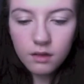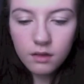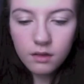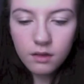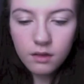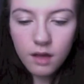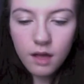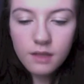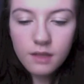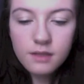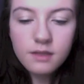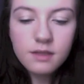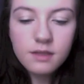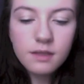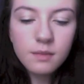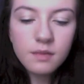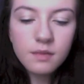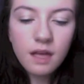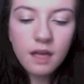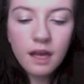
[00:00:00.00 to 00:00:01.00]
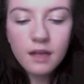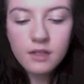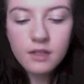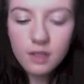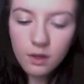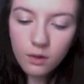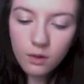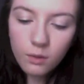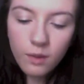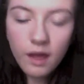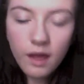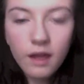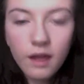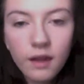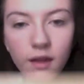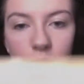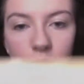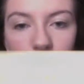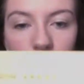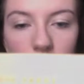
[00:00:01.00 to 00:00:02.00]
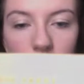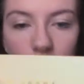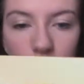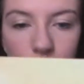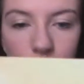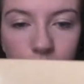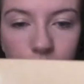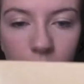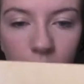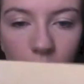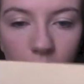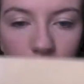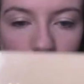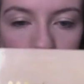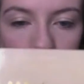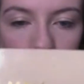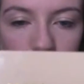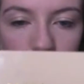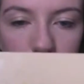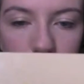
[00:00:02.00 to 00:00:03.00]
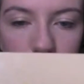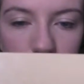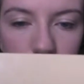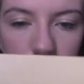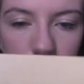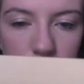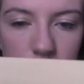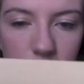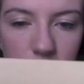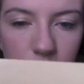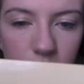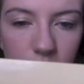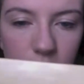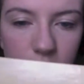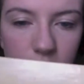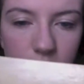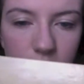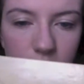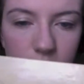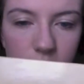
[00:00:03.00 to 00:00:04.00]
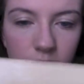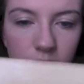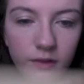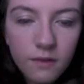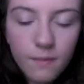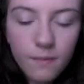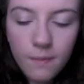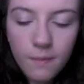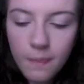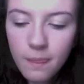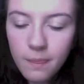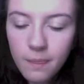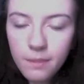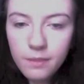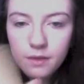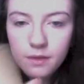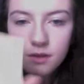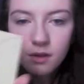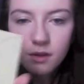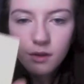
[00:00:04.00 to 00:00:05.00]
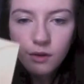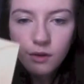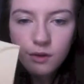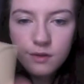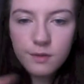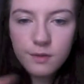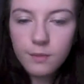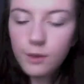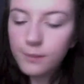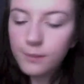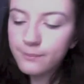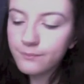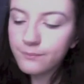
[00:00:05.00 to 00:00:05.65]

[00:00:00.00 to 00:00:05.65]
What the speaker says: Unzipped eyeshadow palette, which it looks like this. There's a little zipper.